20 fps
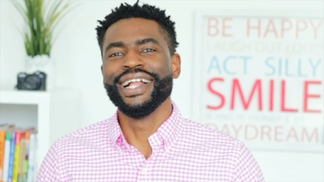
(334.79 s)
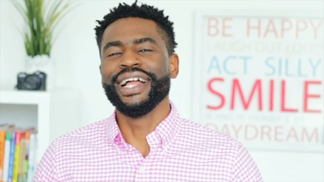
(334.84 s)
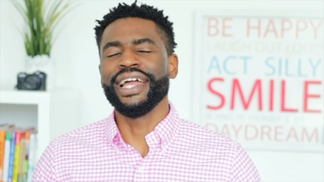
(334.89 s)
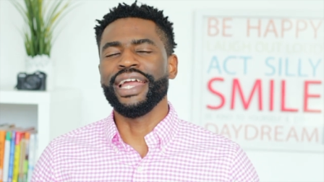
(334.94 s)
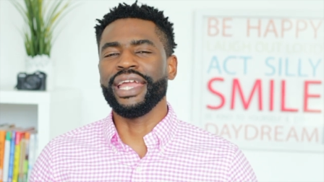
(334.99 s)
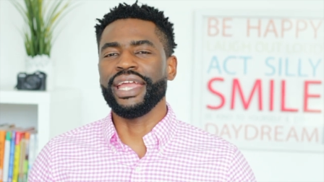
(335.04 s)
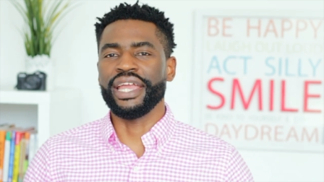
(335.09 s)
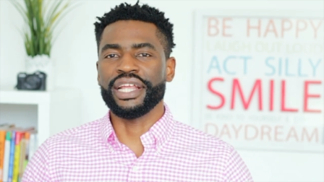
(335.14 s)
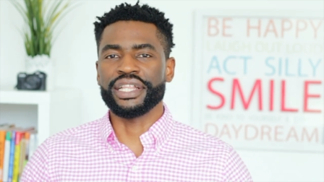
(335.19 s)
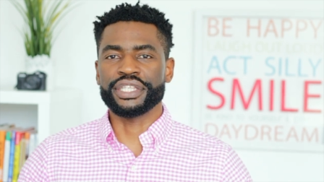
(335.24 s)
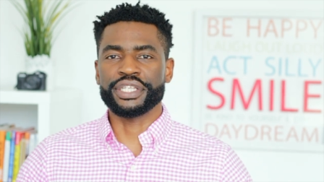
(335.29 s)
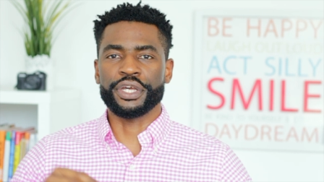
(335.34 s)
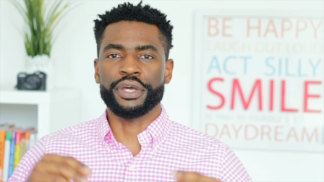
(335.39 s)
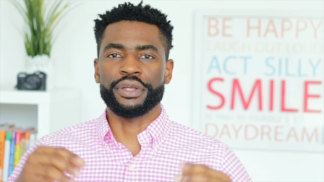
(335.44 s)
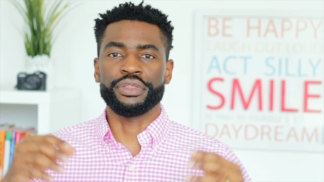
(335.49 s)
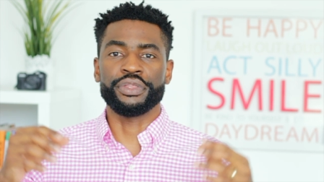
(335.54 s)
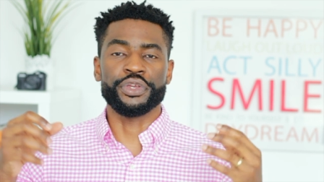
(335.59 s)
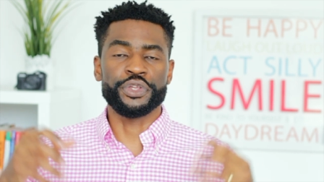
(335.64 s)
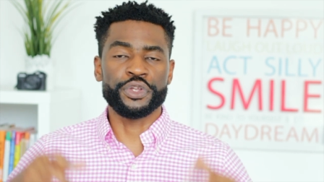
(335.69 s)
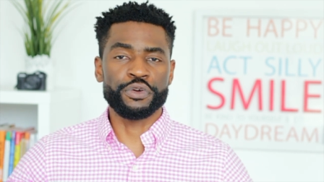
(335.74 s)
and uh,
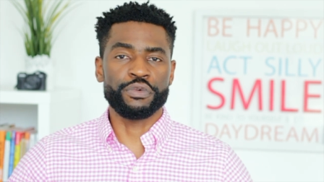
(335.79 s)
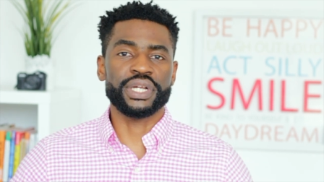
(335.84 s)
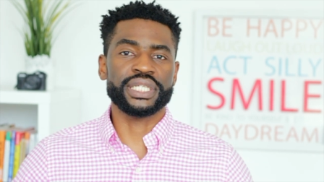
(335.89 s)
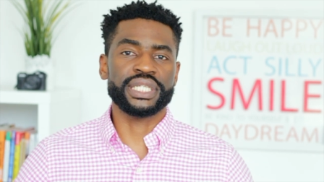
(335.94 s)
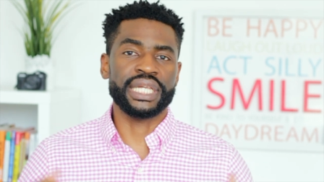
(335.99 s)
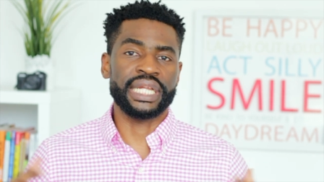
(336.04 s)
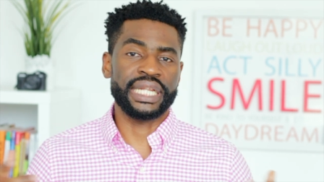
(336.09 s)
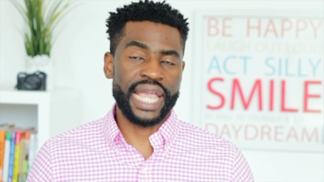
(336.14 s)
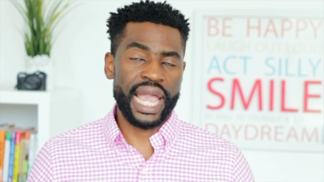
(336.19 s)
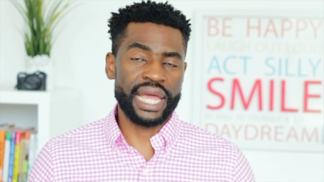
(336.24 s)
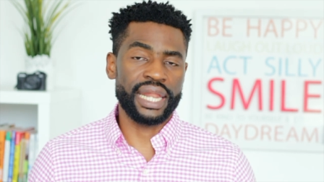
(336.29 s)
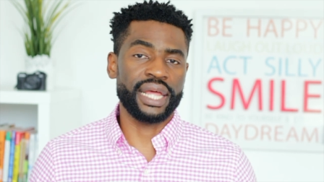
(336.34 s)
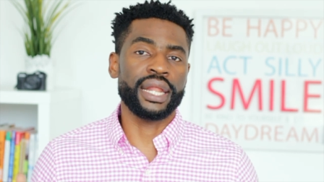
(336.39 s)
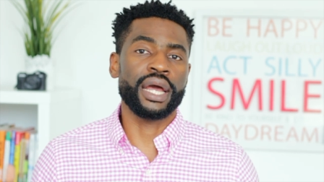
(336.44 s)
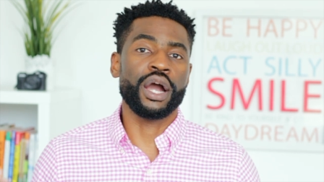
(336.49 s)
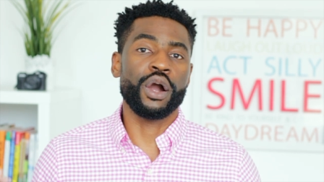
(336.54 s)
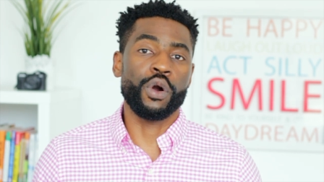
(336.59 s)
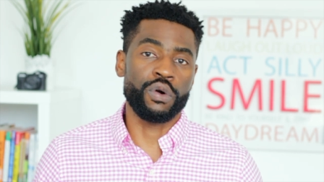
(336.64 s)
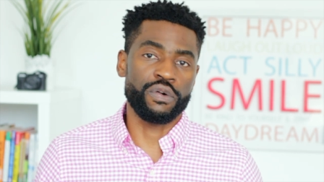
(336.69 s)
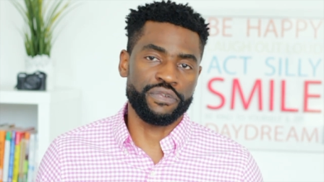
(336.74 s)
the U S and
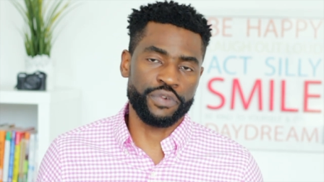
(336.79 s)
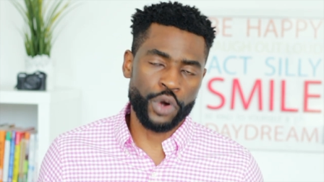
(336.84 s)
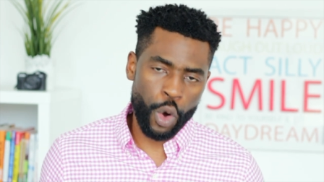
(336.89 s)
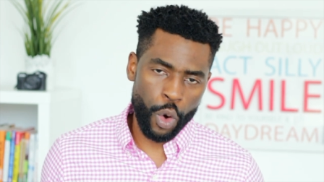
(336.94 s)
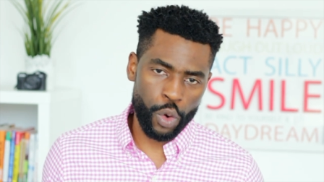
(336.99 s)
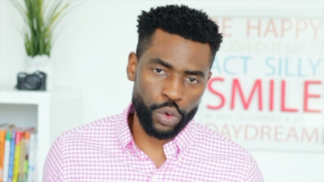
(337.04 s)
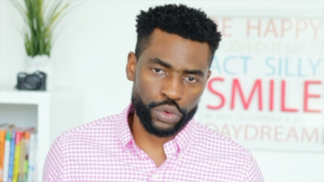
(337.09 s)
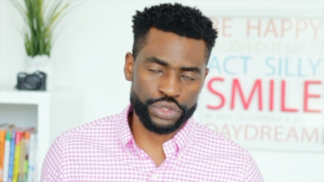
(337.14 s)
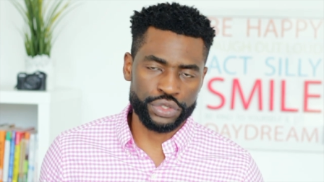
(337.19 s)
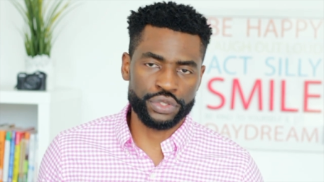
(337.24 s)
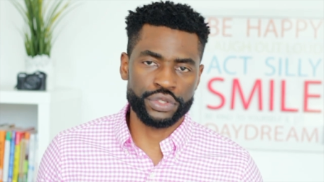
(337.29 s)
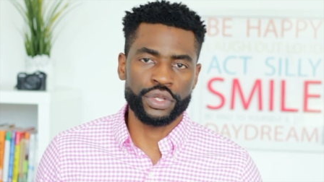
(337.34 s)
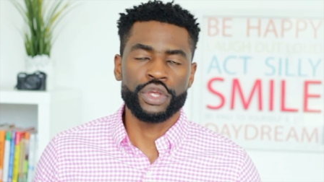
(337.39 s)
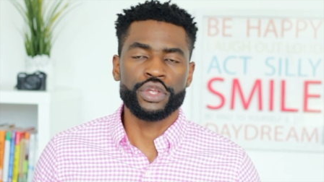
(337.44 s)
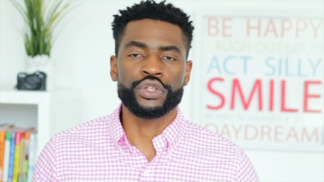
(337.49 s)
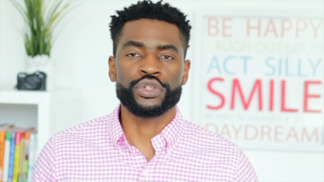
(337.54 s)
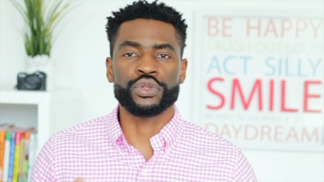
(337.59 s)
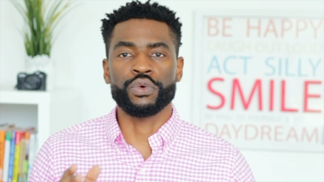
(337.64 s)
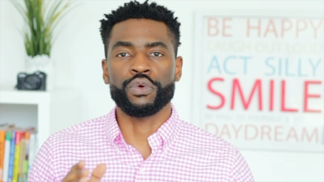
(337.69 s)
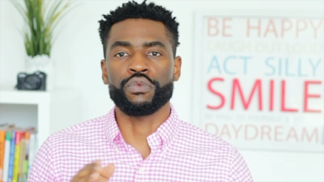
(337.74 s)
Canada, of course.
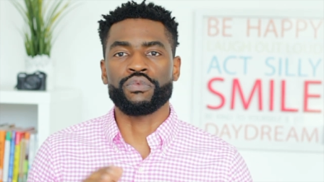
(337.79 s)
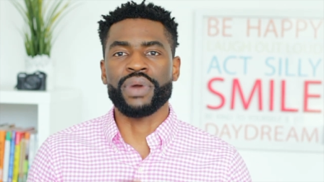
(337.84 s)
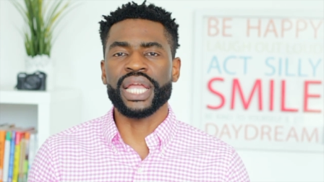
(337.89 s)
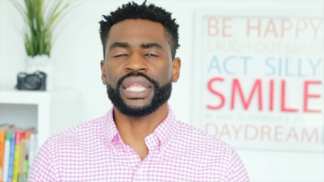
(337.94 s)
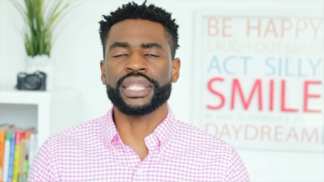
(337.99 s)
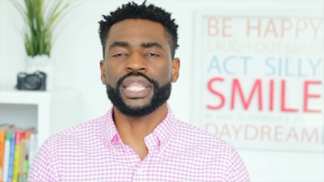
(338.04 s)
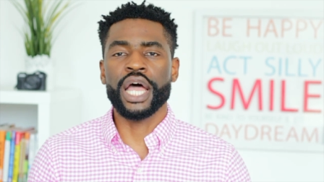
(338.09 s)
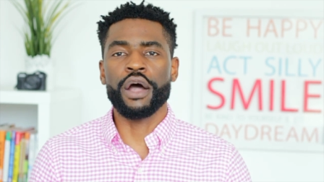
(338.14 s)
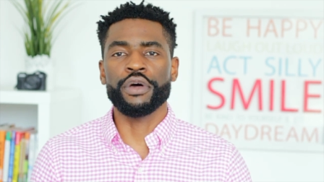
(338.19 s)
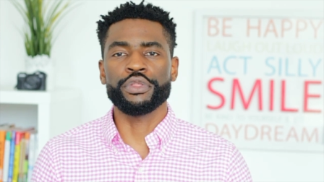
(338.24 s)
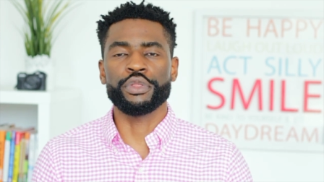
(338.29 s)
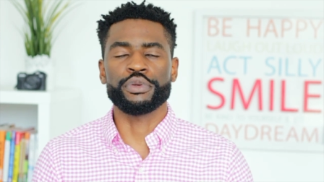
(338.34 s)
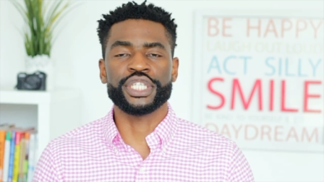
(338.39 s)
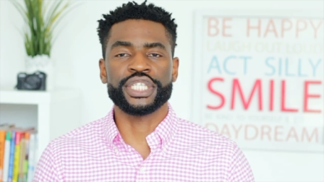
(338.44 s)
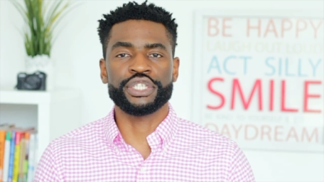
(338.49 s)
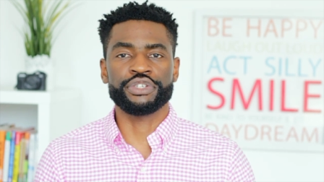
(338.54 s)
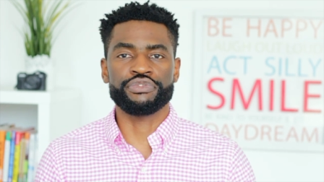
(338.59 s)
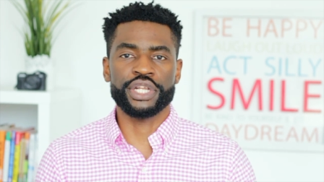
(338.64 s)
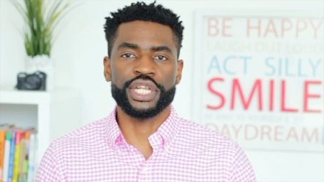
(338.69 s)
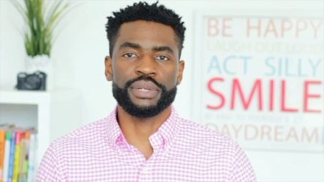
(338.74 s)
So right now, the
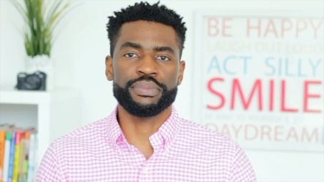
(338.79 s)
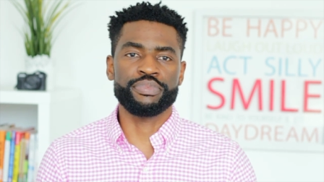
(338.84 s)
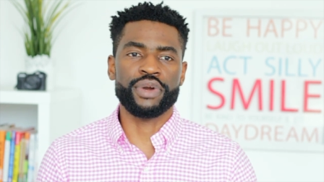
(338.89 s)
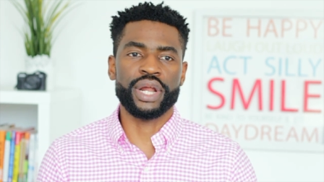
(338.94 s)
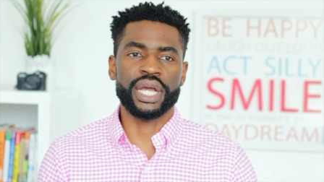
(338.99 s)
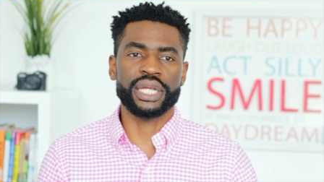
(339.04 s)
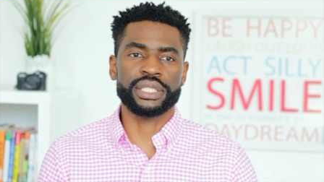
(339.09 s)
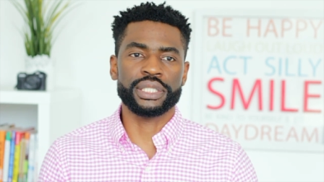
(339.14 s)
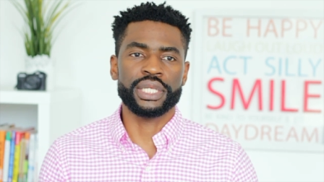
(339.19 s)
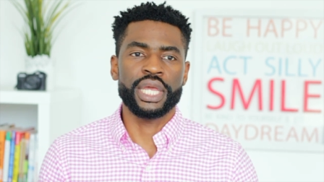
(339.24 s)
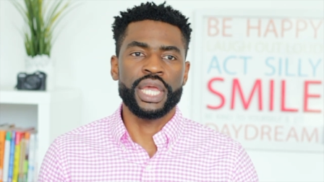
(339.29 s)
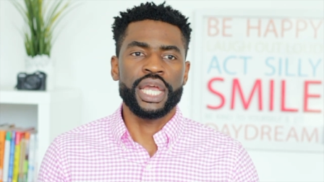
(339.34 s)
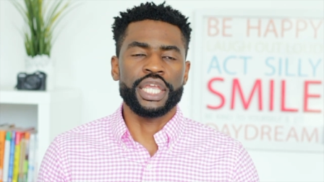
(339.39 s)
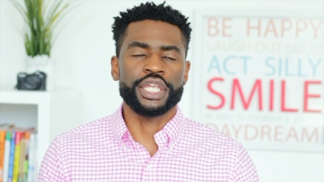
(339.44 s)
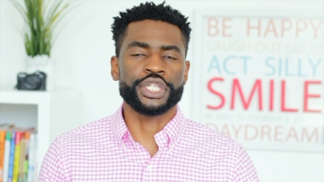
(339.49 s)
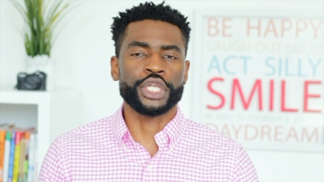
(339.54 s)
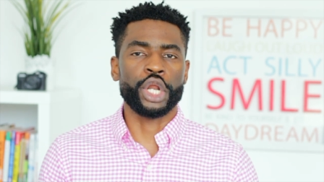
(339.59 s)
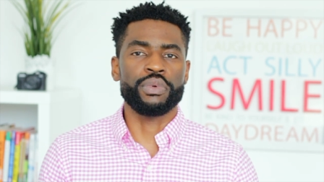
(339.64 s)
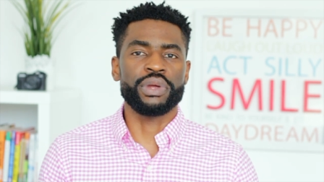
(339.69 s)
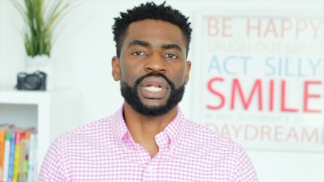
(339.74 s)
trading price
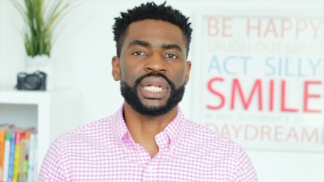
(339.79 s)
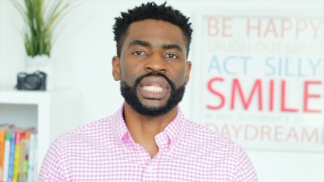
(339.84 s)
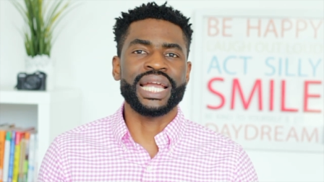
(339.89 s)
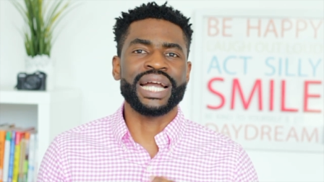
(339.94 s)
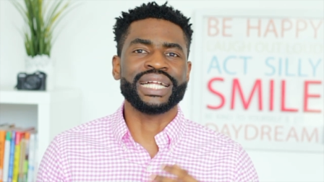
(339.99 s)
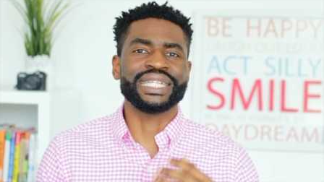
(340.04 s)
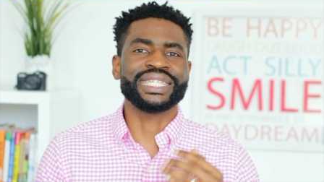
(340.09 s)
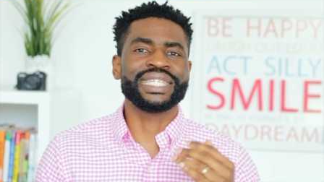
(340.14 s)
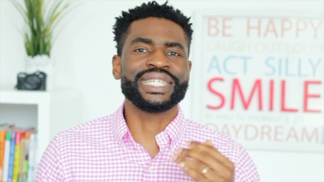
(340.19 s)
is currently at